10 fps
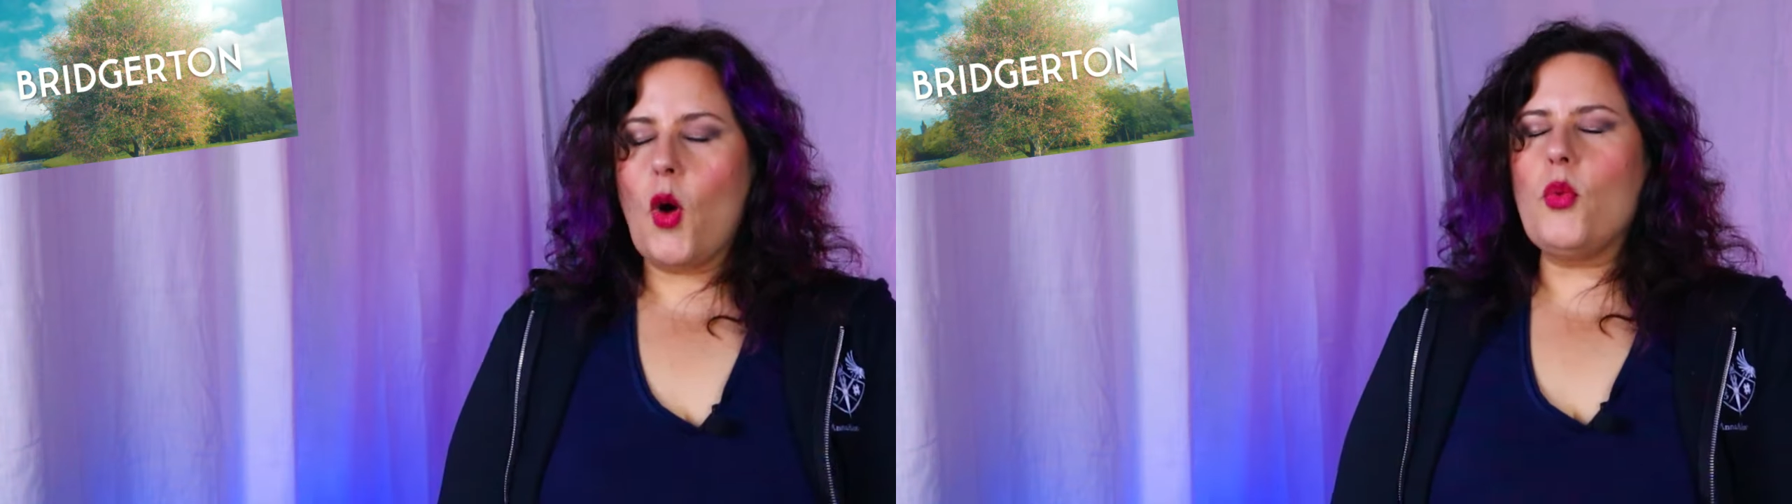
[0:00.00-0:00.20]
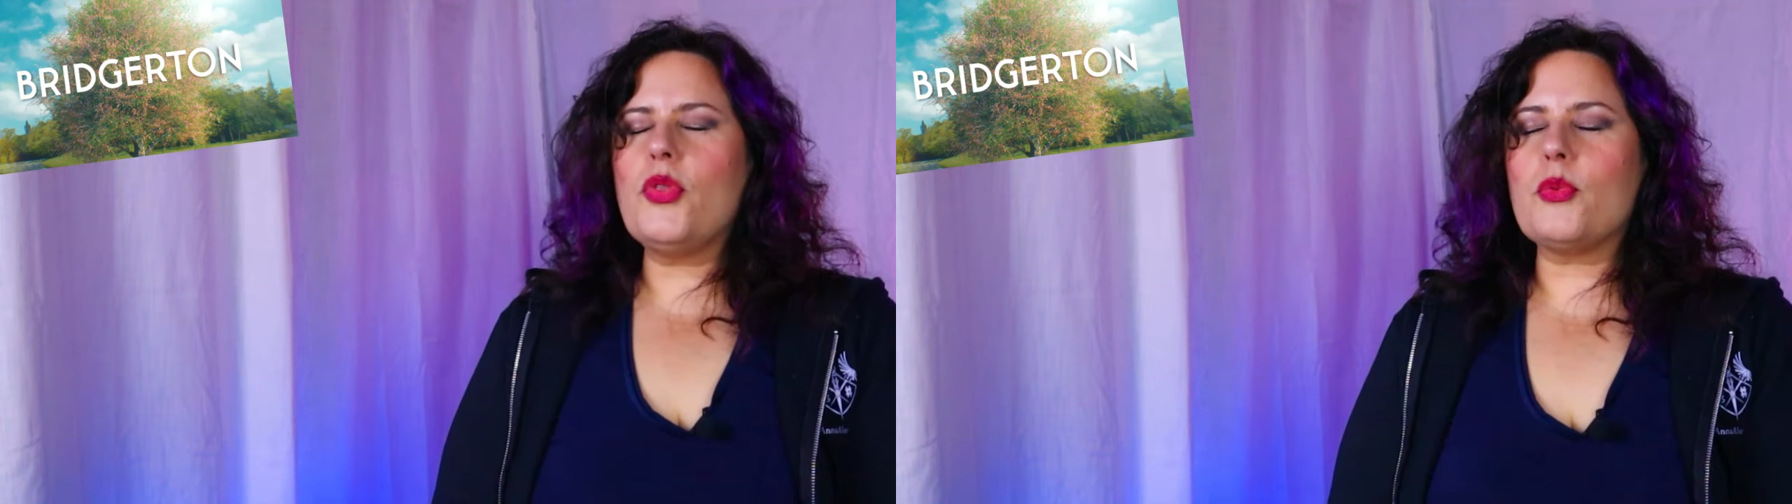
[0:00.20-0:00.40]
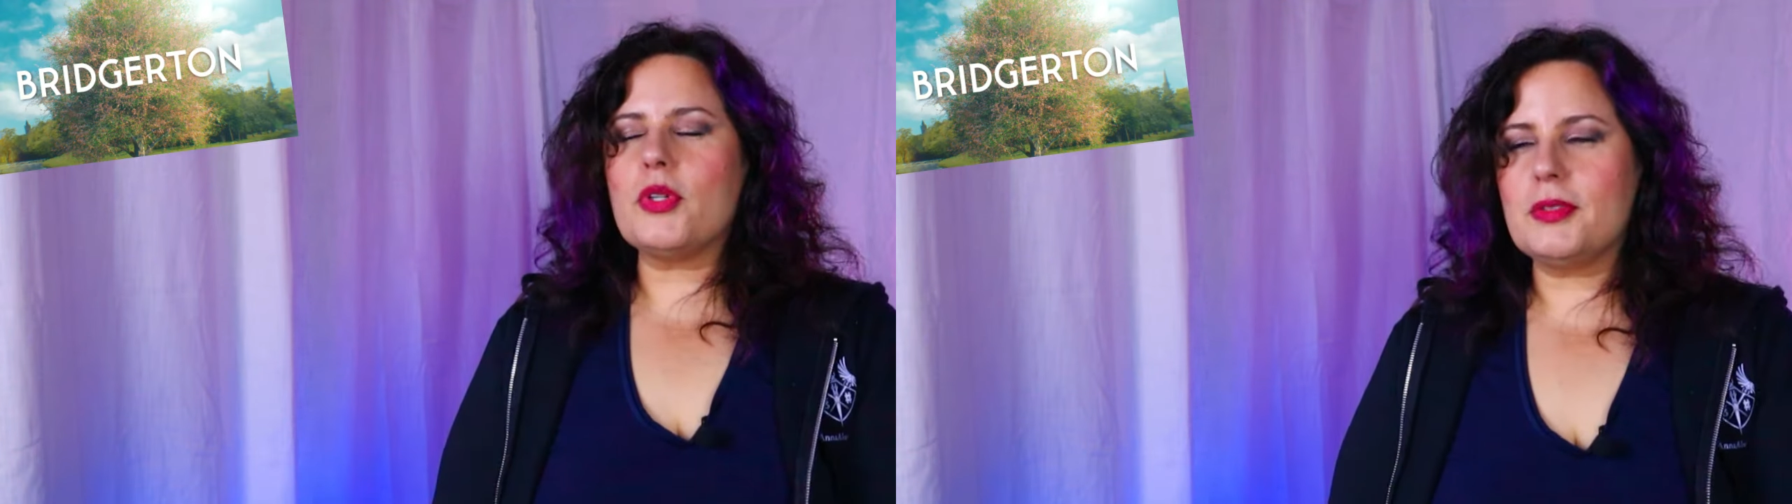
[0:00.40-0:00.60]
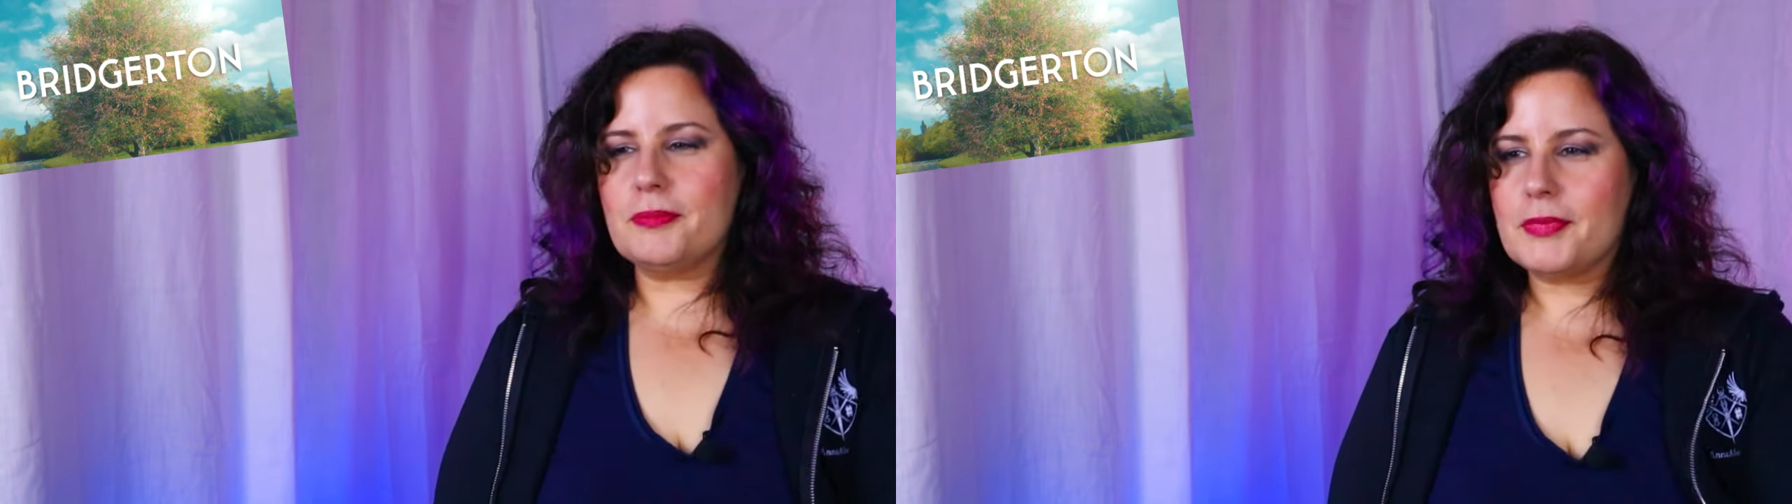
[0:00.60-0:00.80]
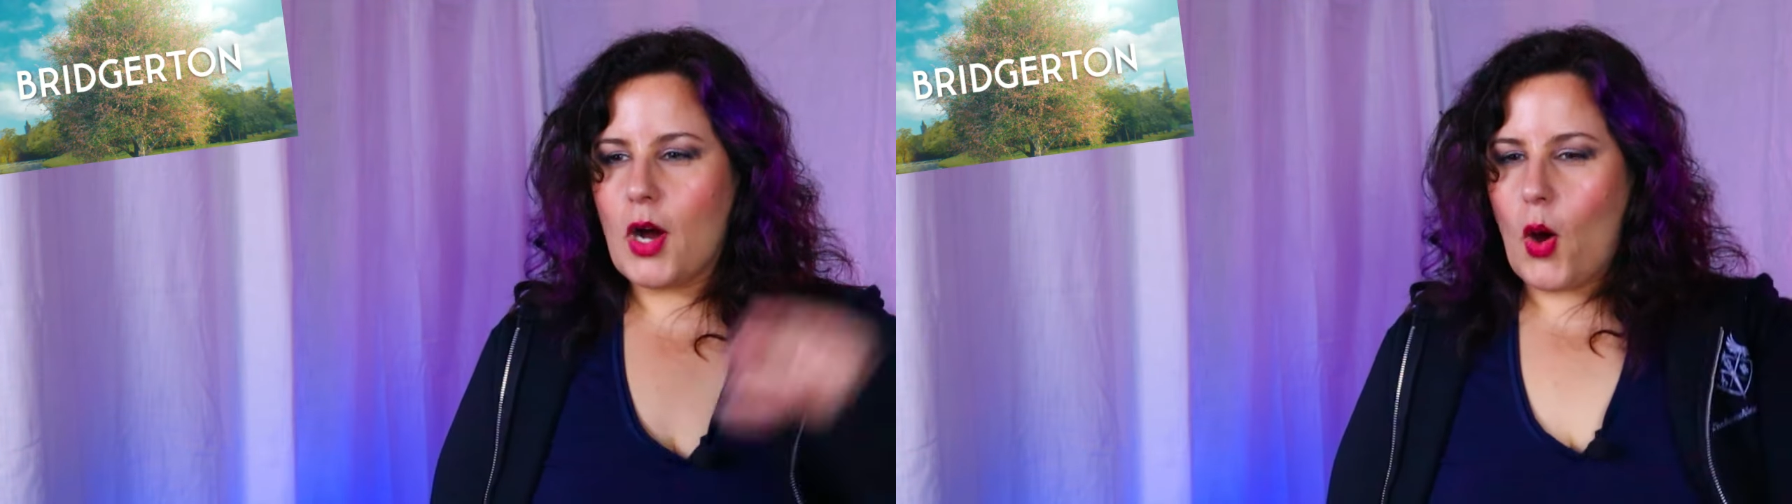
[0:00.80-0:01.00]
Own the
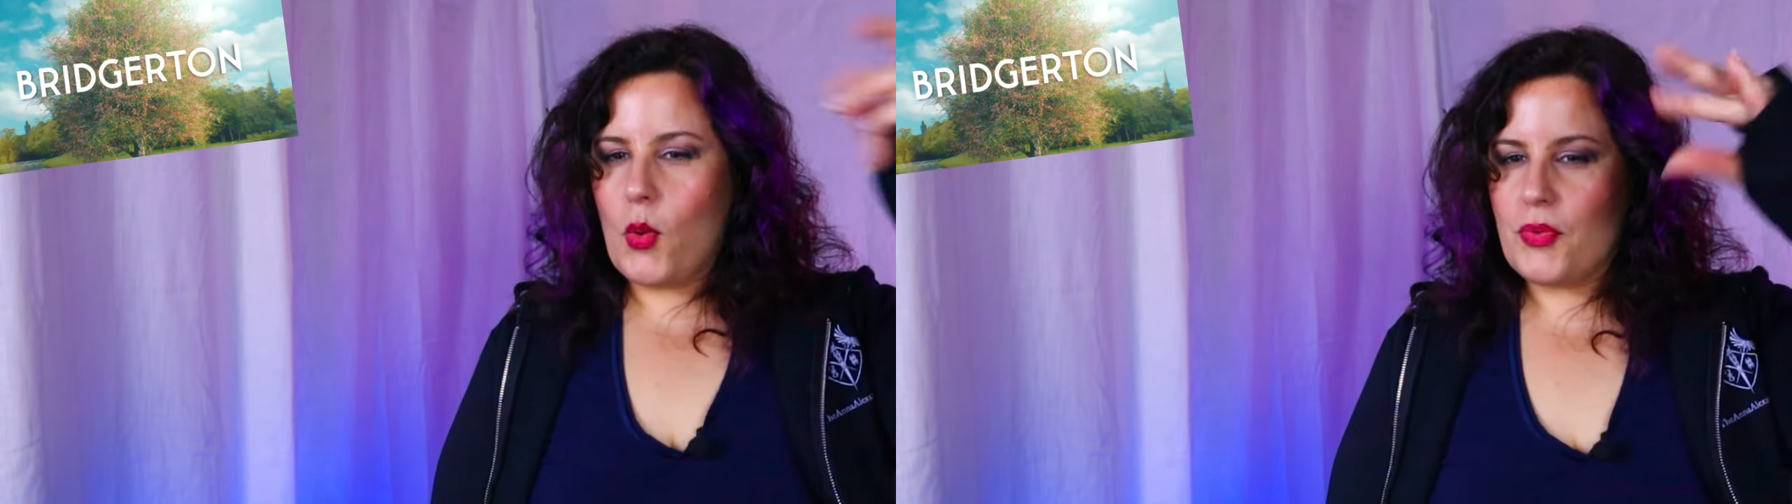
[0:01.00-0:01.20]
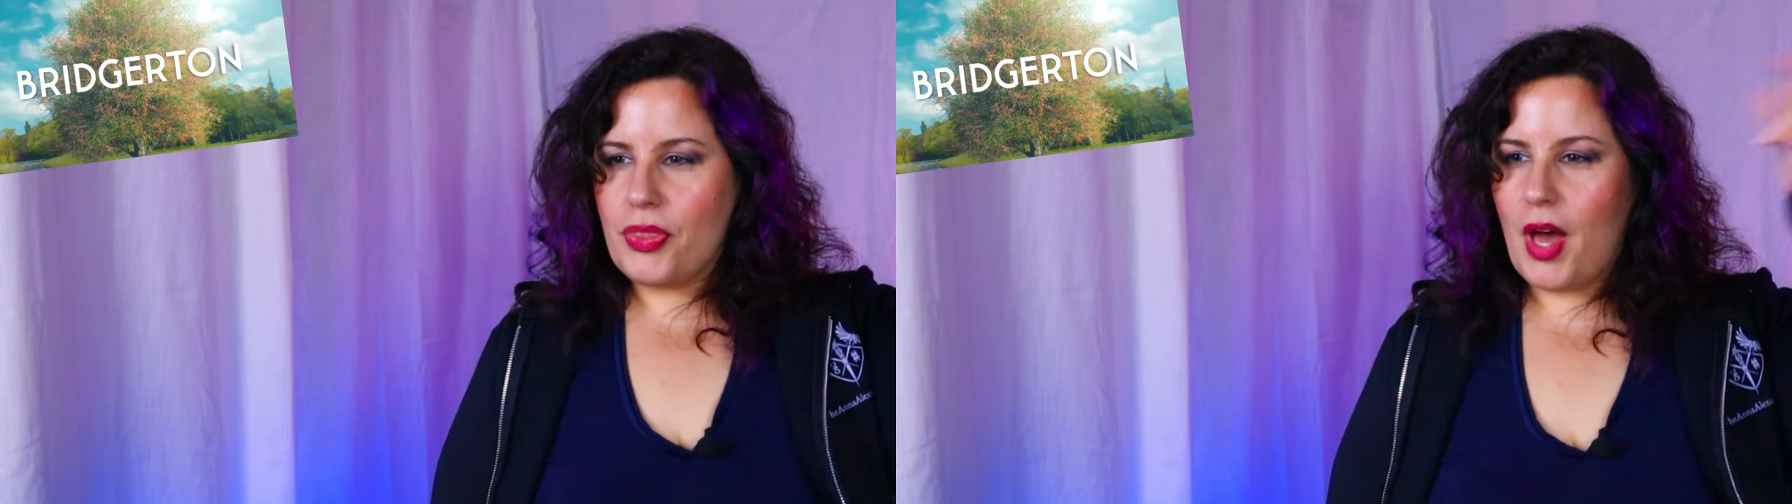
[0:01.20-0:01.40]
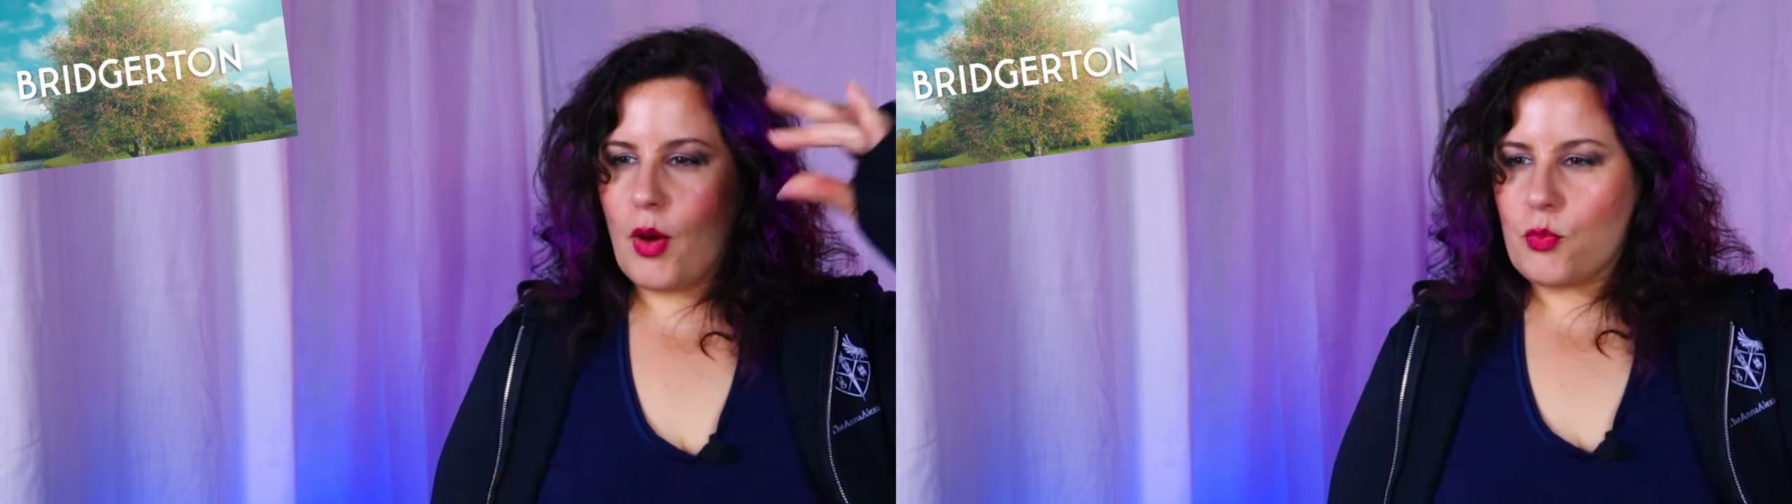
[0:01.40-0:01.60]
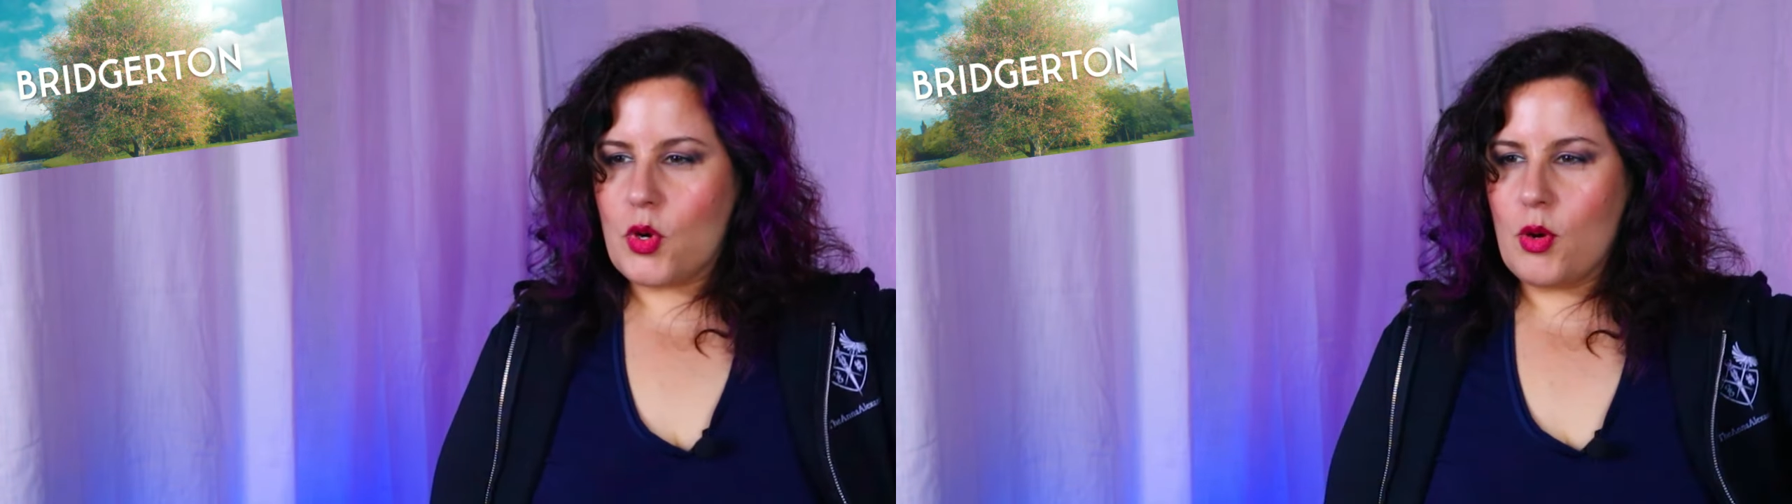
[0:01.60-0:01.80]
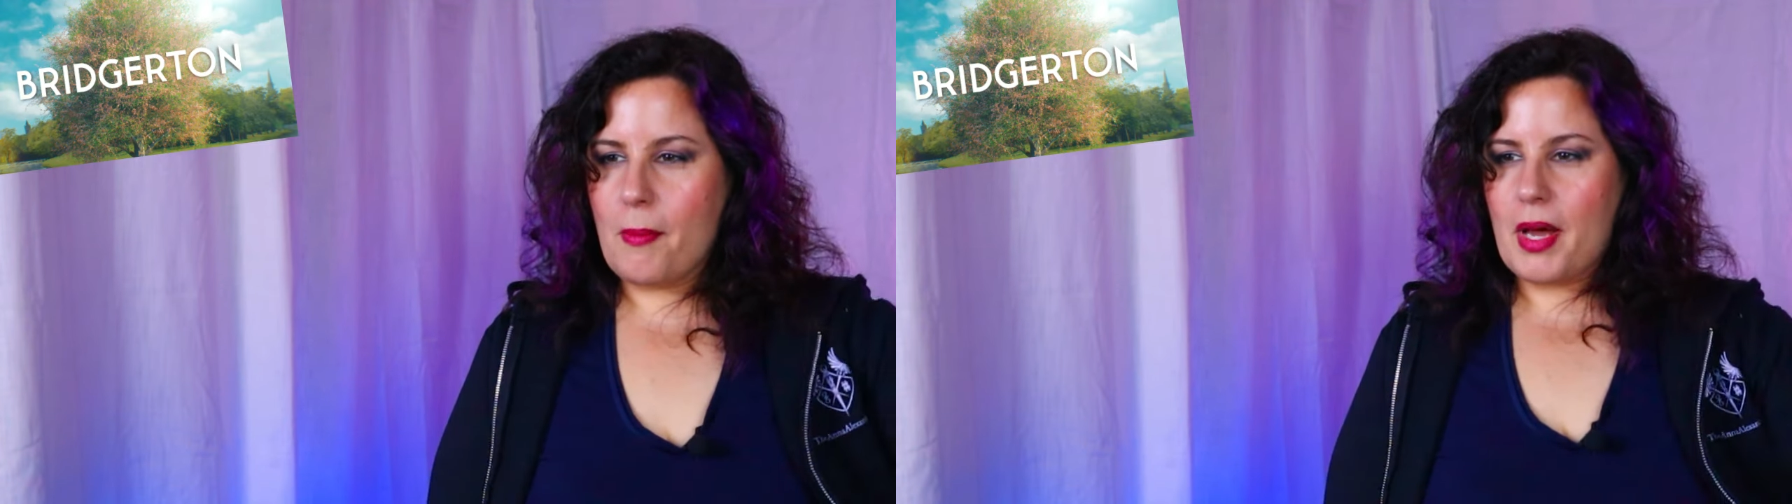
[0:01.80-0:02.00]
room! Own the
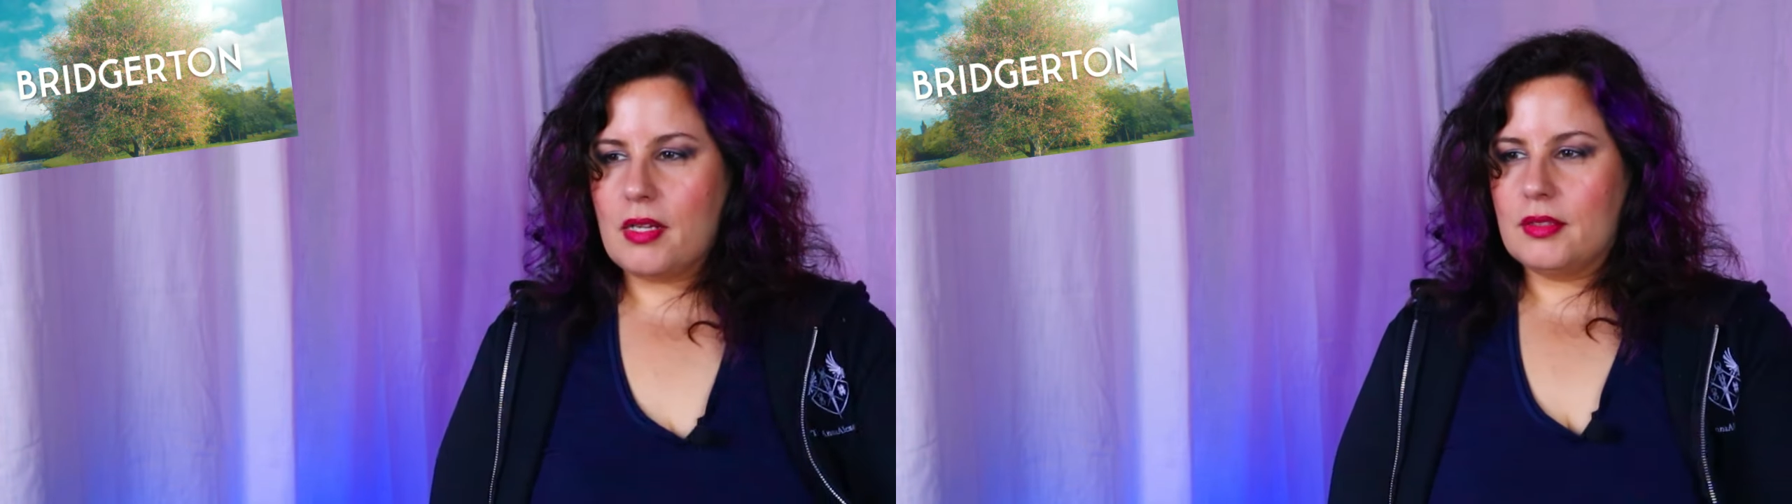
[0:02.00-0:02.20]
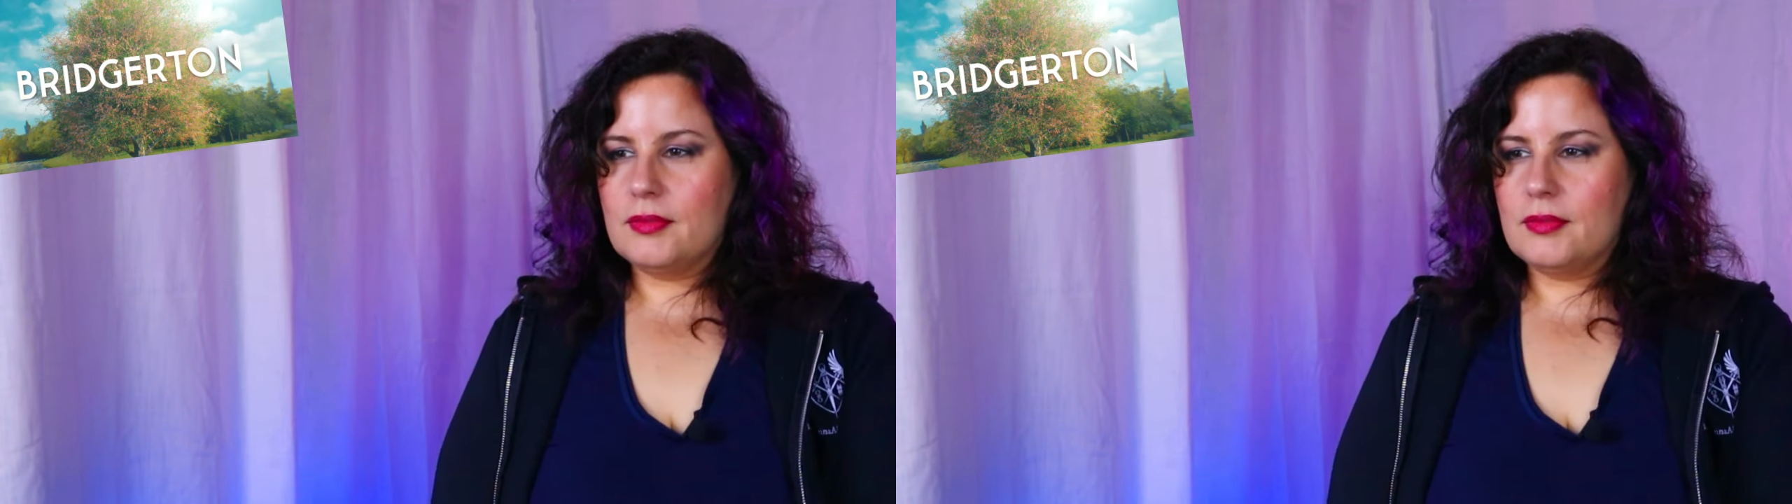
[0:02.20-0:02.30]
room!